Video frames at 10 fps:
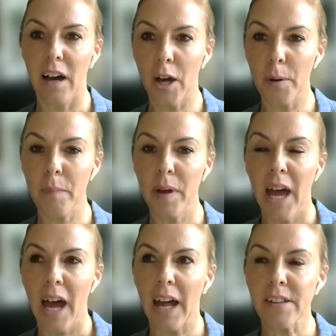
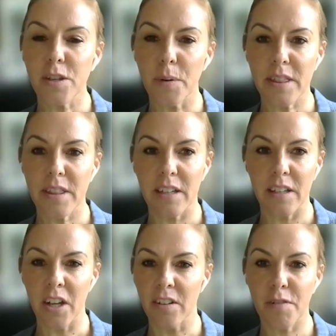And so I
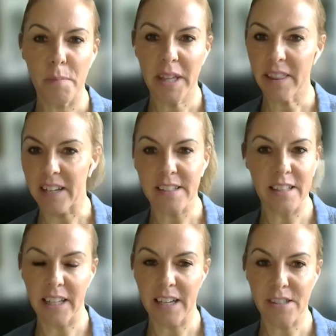think, for me, that
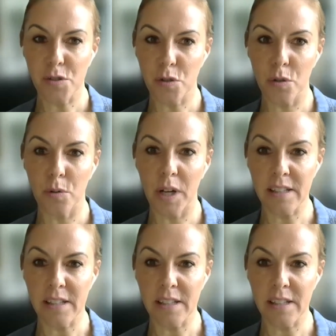isn't the case at all.